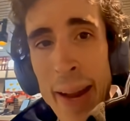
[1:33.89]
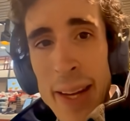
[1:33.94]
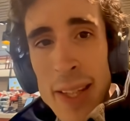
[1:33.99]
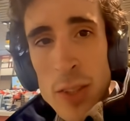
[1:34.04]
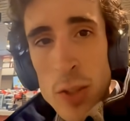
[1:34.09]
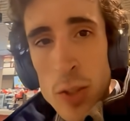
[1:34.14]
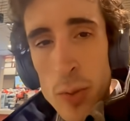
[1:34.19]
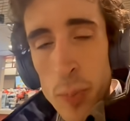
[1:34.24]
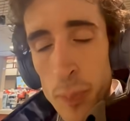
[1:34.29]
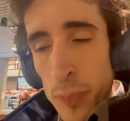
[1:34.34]

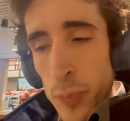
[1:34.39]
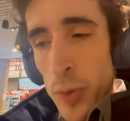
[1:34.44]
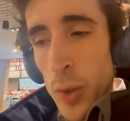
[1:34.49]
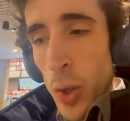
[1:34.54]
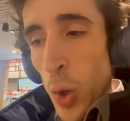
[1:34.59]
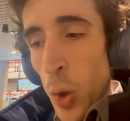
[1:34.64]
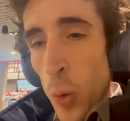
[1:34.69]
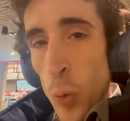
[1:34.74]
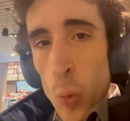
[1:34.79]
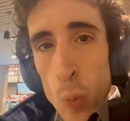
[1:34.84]
and
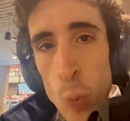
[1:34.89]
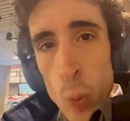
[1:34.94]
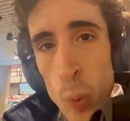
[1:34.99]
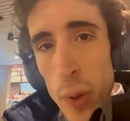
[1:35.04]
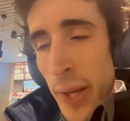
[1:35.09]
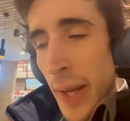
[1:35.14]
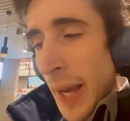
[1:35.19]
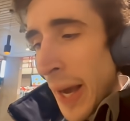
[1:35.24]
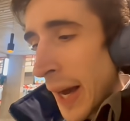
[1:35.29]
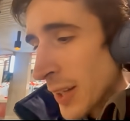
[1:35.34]

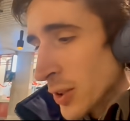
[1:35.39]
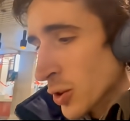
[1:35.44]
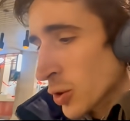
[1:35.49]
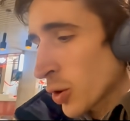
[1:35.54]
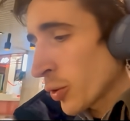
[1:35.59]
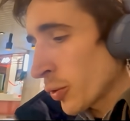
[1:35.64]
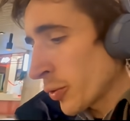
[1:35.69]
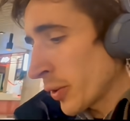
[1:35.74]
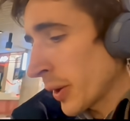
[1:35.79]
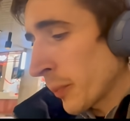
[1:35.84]
we are
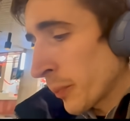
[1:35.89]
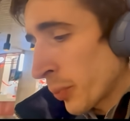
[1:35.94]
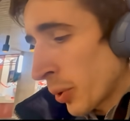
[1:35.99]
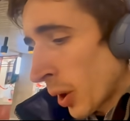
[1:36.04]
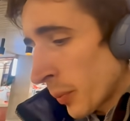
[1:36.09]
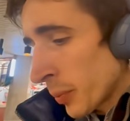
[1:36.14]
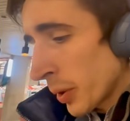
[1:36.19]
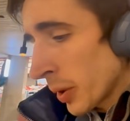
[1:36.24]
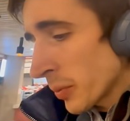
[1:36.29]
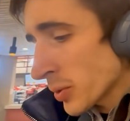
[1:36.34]
solving
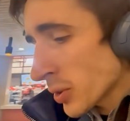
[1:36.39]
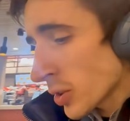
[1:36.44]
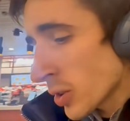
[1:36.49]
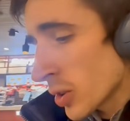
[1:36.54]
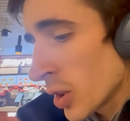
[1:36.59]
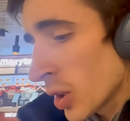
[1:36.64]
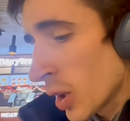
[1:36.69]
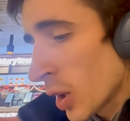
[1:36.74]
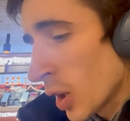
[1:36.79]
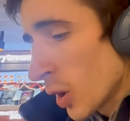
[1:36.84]

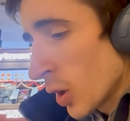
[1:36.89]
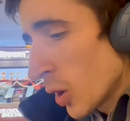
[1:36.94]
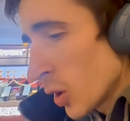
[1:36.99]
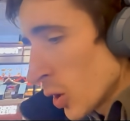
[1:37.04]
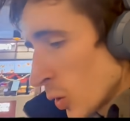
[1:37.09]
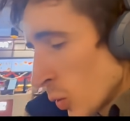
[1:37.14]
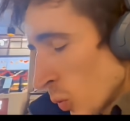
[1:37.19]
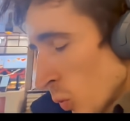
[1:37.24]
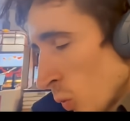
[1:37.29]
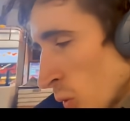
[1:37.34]
problems.
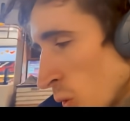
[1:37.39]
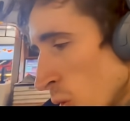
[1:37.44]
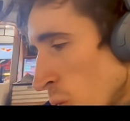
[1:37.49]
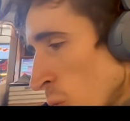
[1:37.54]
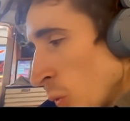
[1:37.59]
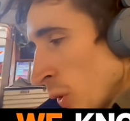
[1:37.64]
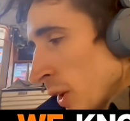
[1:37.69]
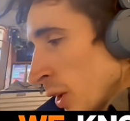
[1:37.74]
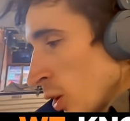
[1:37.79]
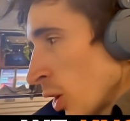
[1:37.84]

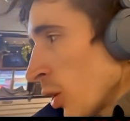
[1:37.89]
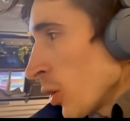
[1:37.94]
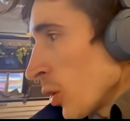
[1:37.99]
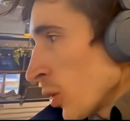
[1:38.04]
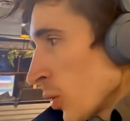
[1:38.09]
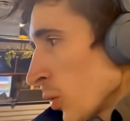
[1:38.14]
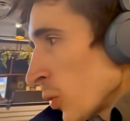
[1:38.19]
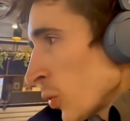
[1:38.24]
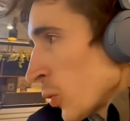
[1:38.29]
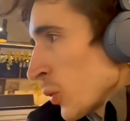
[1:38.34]
We
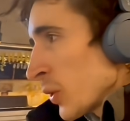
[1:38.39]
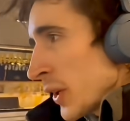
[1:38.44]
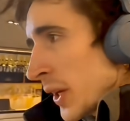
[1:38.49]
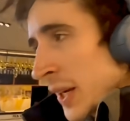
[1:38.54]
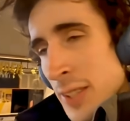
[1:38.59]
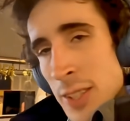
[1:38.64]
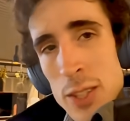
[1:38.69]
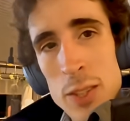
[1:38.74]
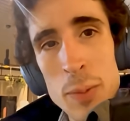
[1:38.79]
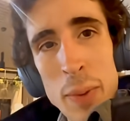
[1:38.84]
know we
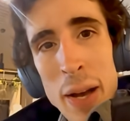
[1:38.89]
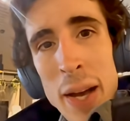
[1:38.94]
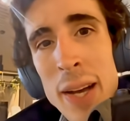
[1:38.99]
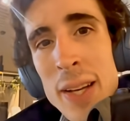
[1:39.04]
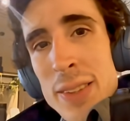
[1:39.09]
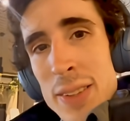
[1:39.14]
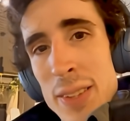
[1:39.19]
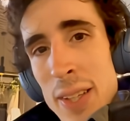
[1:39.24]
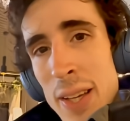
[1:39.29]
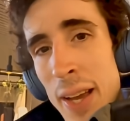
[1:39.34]
are
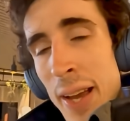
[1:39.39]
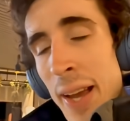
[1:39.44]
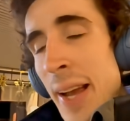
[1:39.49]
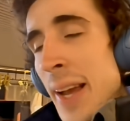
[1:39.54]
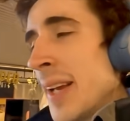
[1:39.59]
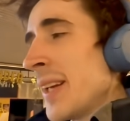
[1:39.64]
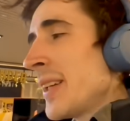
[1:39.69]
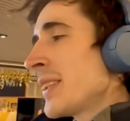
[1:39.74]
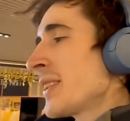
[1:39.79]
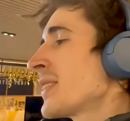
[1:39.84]
smart,
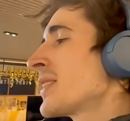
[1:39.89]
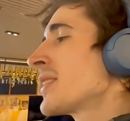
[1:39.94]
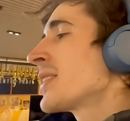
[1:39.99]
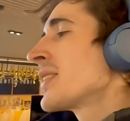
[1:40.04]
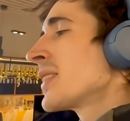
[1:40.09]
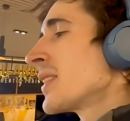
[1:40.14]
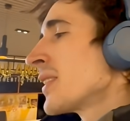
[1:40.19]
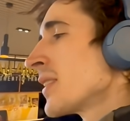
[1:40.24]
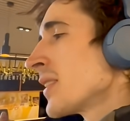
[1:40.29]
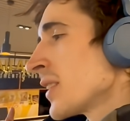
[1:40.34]
and
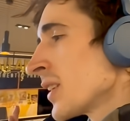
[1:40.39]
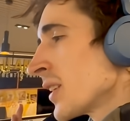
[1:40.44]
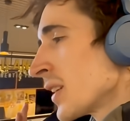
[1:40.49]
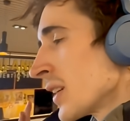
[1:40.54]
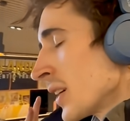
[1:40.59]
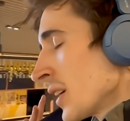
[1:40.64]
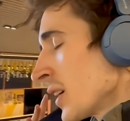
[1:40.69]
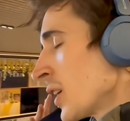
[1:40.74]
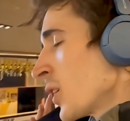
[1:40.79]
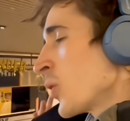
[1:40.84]

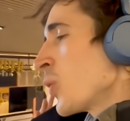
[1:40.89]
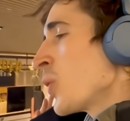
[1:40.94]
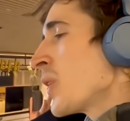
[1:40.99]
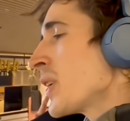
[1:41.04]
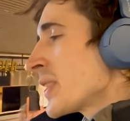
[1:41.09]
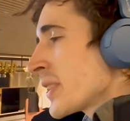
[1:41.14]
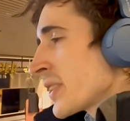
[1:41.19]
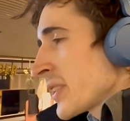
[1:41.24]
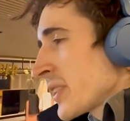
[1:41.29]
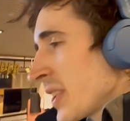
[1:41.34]
we
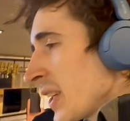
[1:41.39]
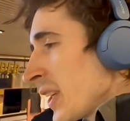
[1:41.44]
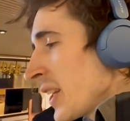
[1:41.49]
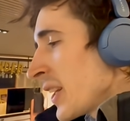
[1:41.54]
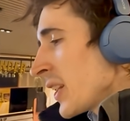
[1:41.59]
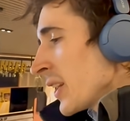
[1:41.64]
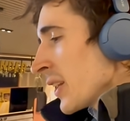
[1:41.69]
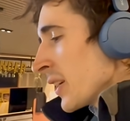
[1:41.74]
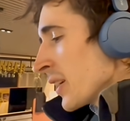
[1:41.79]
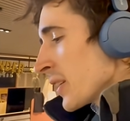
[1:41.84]

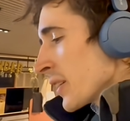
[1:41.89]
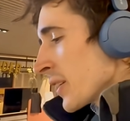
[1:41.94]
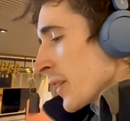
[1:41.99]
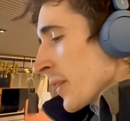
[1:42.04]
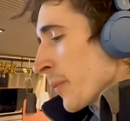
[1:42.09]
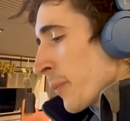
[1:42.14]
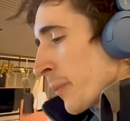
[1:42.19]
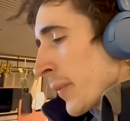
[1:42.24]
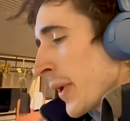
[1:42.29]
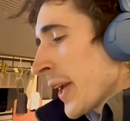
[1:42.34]
still
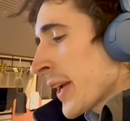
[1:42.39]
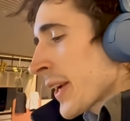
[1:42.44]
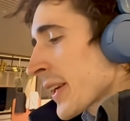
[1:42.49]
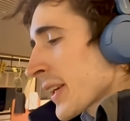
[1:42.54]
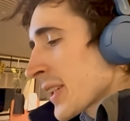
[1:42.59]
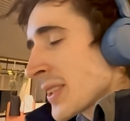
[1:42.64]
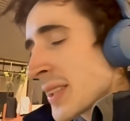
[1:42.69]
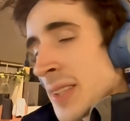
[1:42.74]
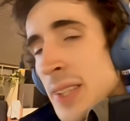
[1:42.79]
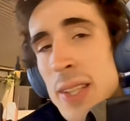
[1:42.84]

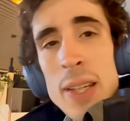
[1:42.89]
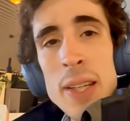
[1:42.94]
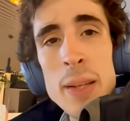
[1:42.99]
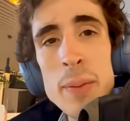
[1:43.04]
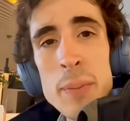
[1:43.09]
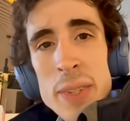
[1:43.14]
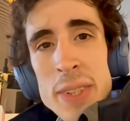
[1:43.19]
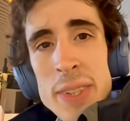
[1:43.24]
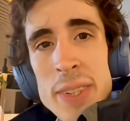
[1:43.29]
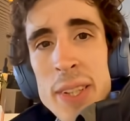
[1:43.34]
make silly
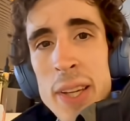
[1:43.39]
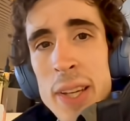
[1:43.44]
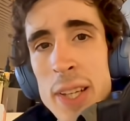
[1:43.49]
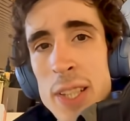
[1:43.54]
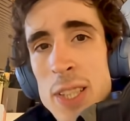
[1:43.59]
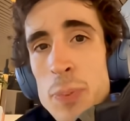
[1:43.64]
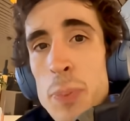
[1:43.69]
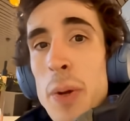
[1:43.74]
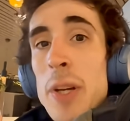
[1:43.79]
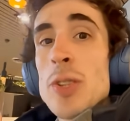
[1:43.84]

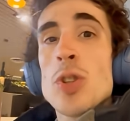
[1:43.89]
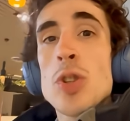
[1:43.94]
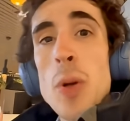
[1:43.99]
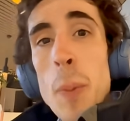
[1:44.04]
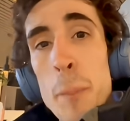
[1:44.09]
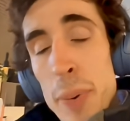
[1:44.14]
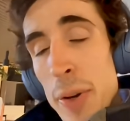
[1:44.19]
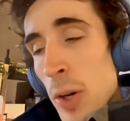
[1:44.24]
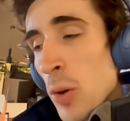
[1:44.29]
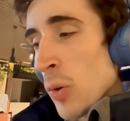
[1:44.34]
mistakes by
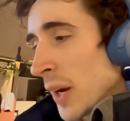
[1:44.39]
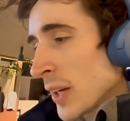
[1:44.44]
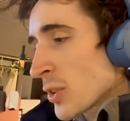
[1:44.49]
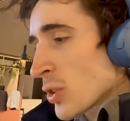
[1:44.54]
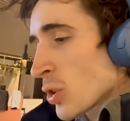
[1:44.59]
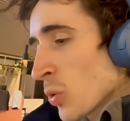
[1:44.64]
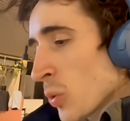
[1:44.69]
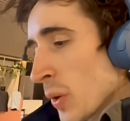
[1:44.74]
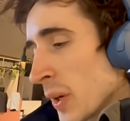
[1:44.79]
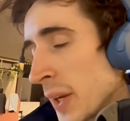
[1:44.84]
jumping
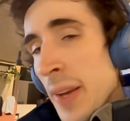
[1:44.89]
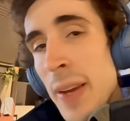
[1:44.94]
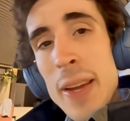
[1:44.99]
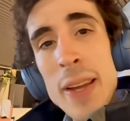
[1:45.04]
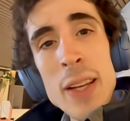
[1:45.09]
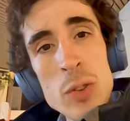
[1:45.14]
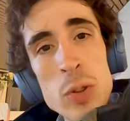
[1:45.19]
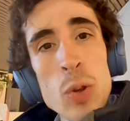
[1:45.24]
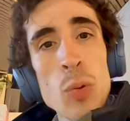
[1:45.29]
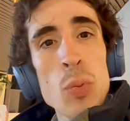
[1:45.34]
right away
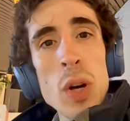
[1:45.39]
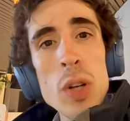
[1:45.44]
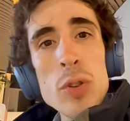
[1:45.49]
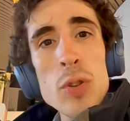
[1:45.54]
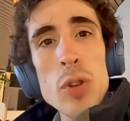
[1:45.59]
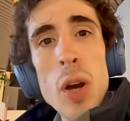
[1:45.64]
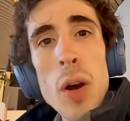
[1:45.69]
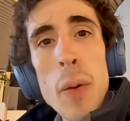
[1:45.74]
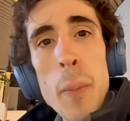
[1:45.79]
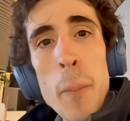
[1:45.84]
in the
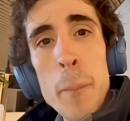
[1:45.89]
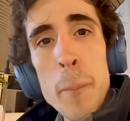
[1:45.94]
water